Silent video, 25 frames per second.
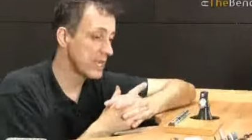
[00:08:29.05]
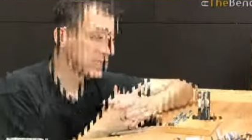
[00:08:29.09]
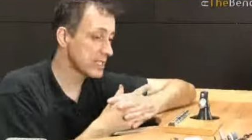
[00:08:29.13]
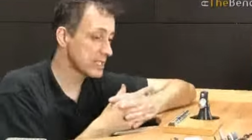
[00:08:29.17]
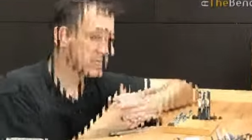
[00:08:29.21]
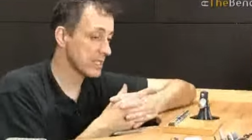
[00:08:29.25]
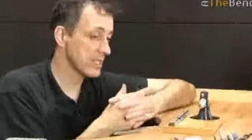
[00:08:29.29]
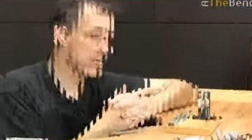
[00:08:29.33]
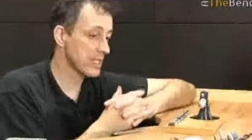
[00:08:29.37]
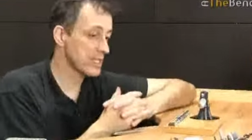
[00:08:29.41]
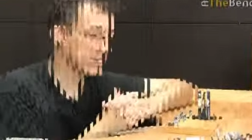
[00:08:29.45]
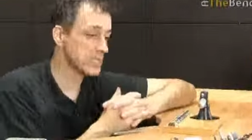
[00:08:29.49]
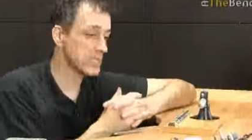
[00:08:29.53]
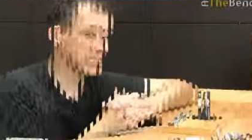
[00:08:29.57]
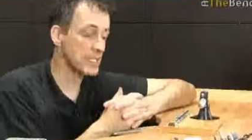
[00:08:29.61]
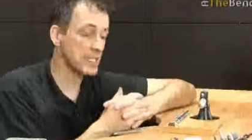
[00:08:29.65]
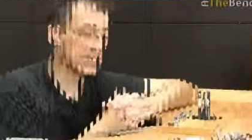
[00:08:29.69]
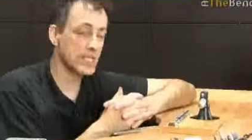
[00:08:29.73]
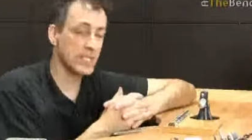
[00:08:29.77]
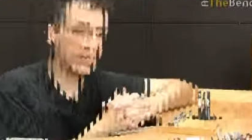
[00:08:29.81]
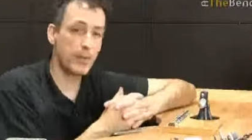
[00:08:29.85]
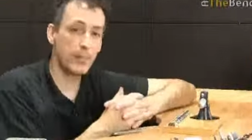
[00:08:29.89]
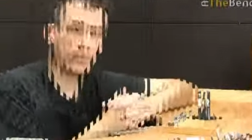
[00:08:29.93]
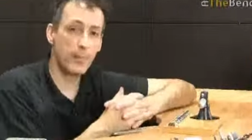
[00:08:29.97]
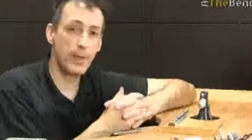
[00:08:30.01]
So that's
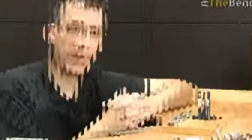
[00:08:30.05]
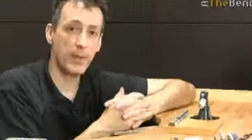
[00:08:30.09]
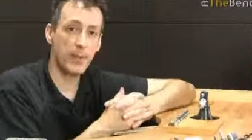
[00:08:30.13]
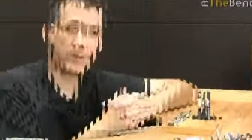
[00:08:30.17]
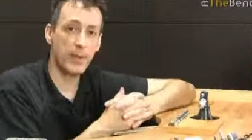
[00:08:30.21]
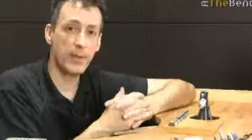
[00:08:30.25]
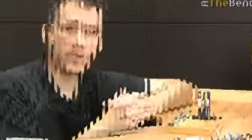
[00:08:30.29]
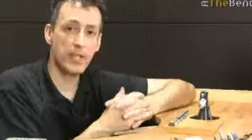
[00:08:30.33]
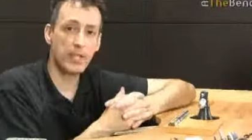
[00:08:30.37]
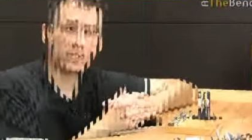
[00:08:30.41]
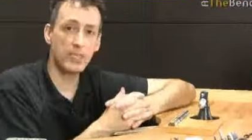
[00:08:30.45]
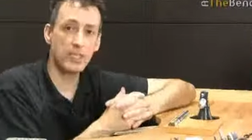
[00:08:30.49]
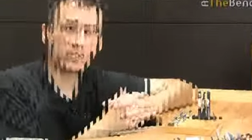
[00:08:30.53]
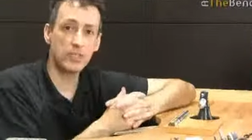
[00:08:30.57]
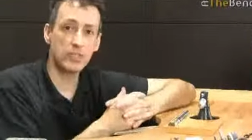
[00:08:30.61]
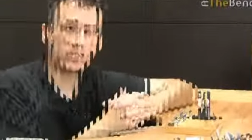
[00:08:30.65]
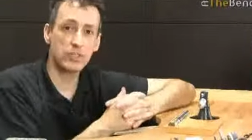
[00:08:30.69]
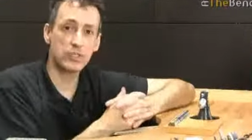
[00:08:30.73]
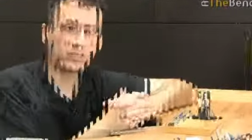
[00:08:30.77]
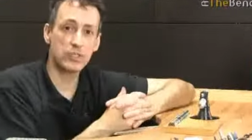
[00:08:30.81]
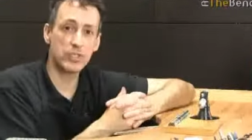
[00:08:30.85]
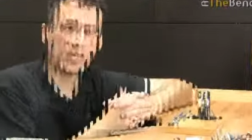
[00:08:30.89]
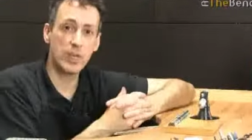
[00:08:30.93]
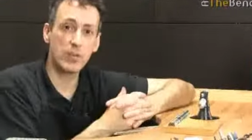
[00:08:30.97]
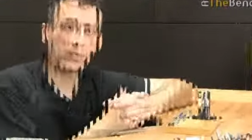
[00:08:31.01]
the Pepe
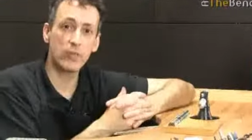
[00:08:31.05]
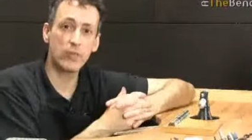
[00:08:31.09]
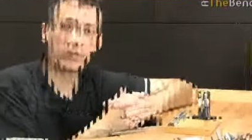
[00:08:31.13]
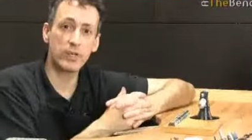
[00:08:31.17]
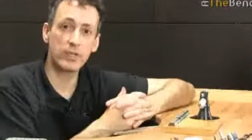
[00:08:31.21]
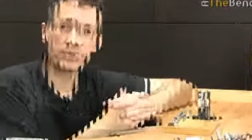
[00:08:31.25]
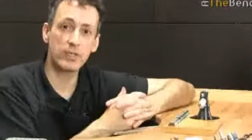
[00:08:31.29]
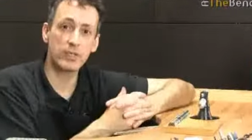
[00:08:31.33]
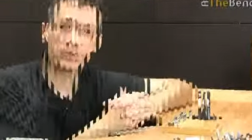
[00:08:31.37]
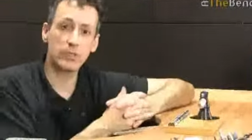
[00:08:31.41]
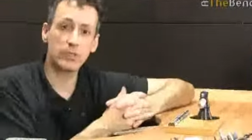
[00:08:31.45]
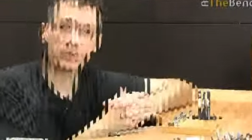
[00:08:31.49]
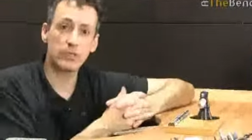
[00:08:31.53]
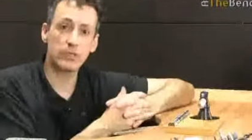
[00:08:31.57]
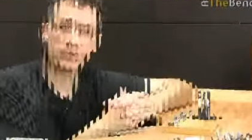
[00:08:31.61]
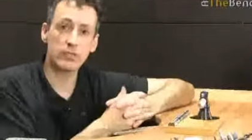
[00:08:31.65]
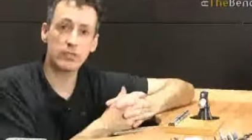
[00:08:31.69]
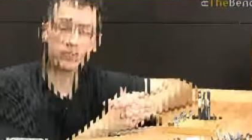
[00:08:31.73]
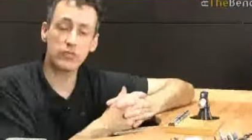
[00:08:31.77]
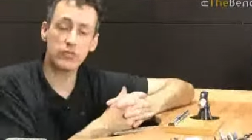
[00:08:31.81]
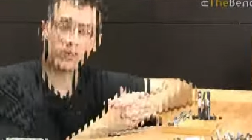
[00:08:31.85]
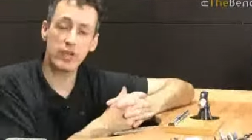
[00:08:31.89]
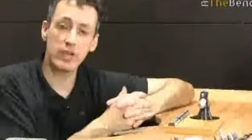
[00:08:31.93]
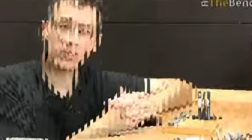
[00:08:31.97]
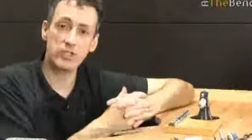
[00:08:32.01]
gem ring
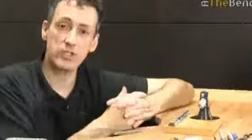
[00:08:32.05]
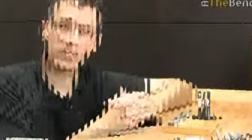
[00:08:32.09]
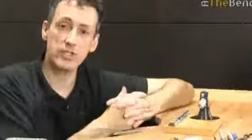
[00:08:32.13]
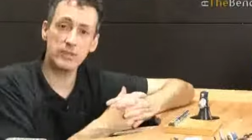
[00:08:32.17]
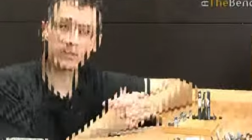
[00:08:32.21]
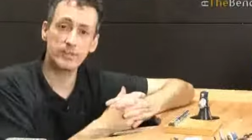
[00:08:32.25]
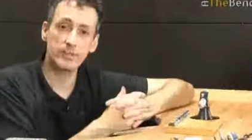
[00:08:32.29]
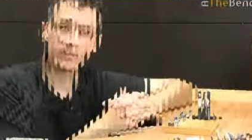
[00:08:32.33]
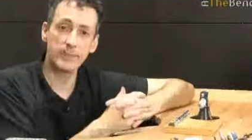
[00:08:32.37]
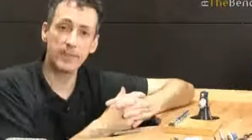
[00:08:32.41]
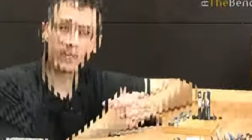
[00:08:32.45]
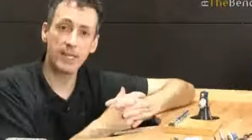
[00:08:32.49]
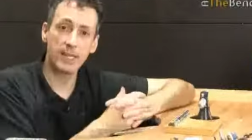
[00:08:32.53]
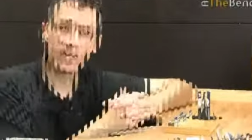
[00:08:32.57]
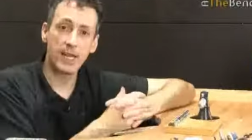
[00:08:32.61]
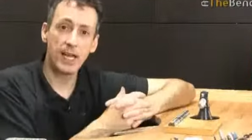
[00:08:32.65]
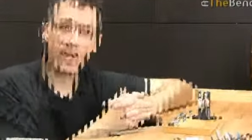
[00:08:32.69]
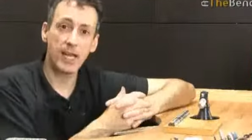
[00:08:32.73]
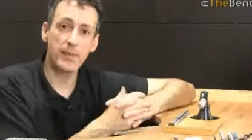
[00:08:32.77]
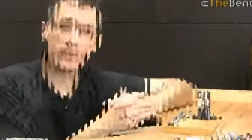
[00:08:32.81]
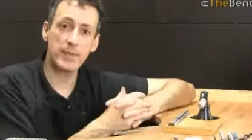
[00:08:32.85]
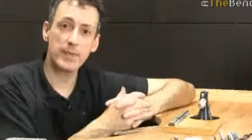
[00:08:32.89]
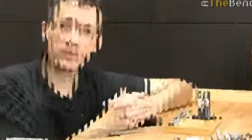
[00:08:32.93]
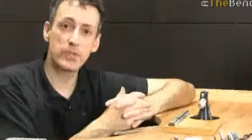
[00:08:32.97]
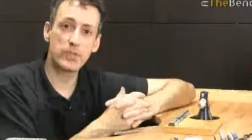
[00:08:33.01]
stretcher.
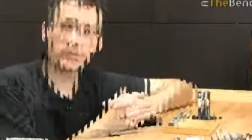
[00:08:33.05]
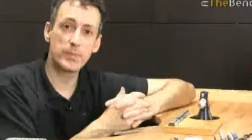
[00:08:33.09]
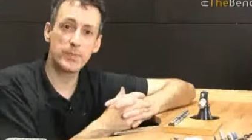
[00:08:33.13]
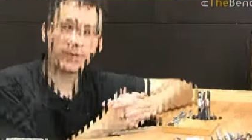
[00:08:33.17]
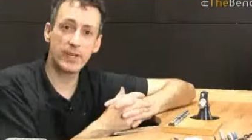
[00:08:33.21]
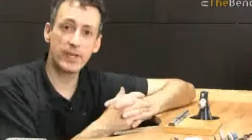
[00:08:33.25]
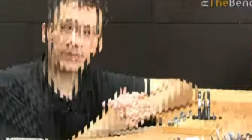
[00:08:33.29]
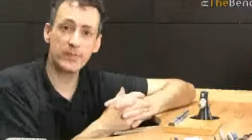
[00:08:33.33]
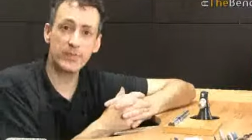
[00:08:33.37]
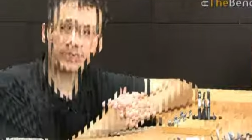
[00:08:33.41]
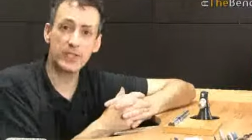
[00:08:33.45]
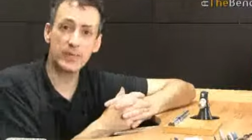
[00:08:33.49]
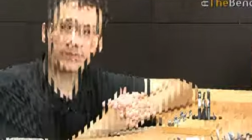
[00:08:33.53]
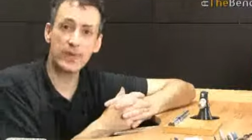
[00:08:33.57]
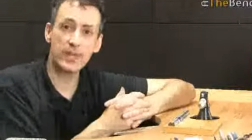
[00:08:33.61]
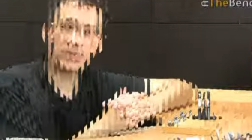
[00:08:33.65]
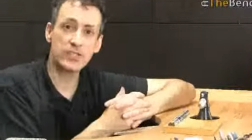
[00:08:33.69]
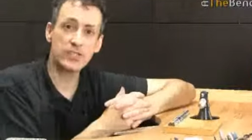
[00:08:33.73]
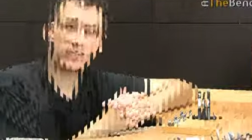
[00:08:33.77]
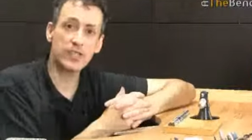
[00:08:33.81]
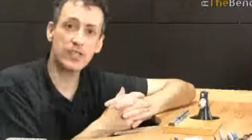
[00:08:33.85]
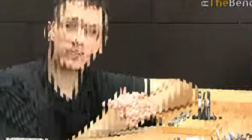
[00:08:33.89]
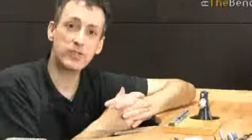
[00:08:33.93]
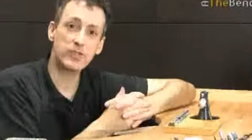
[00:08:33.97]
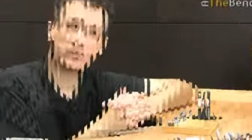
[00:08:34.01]
I'm Andrew Berry for The
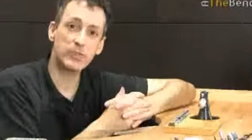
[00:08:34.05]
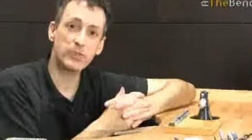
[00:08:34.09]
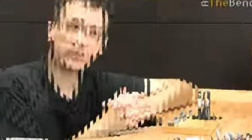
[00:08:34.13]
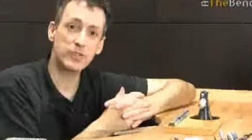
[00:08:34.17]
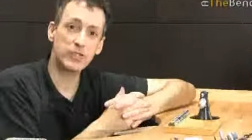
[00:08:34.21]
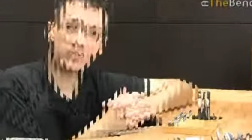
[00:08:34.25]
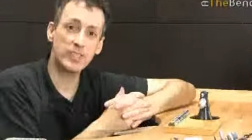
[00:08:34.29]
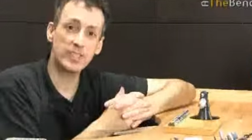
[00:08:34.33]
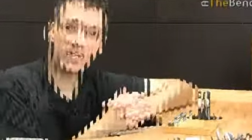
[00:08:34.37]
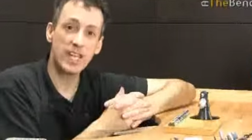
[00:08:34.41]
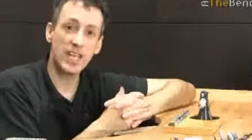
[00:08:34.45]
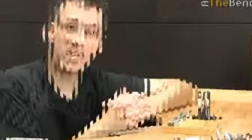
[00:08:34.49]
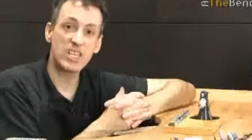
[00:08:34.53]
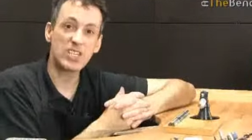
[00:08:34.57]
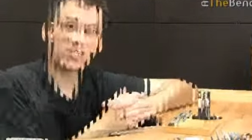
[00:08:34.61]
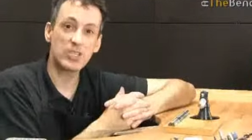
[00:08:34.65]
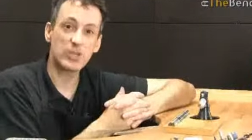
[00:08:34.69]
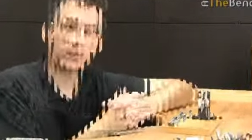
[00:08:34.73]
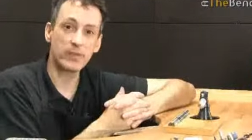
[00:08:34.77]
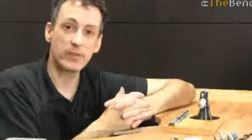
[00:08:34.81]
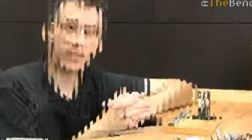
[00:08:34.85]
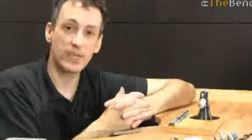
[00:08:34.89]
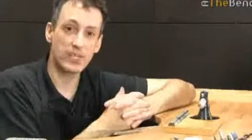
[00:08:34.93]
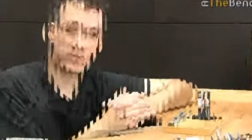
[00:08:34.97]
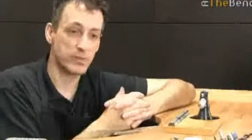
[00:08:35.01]
Bench, thanks for watching,
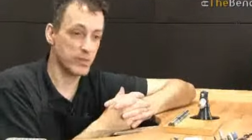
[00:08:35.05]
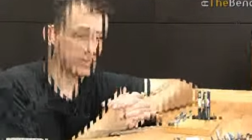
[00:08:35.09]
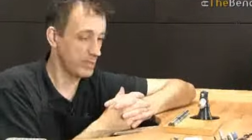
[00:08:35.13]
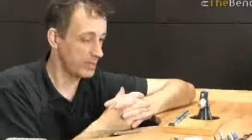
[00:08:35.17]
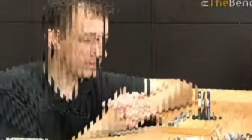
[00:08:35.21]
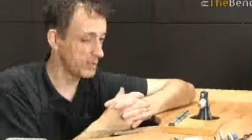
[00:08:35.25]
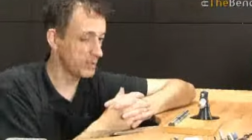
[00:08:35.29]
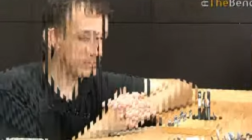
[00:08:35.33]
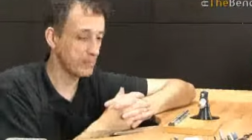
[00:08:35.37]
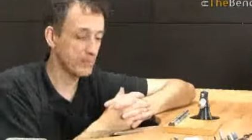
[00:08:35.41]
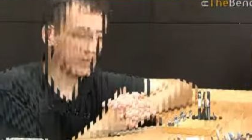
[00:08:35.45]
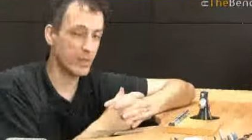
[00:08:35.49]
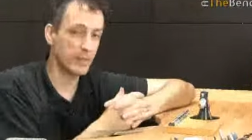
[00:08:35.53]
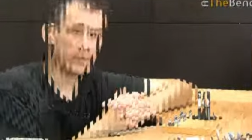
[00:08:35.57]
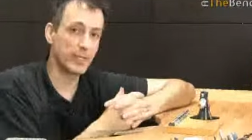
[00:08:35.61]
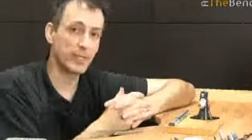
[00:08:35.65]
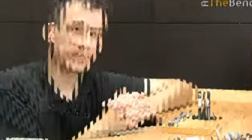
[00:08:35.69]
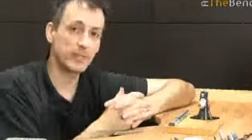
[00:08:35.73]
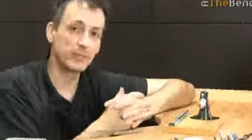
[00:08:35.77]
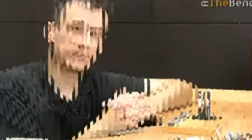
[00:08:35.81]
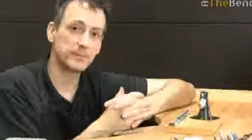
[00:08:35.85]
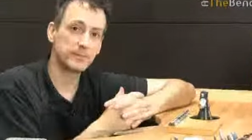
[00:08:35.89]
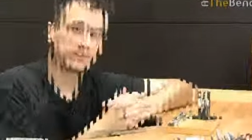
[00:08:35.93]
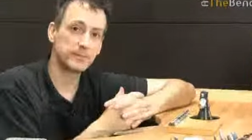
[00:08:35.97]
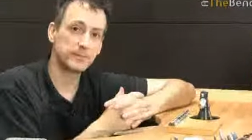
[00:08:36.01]
see you on the next one, bye
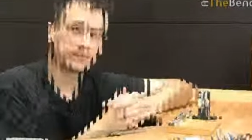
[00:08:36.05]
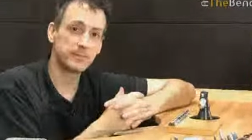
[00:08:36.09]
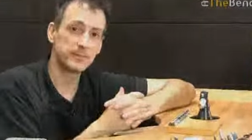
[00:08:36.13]
bye.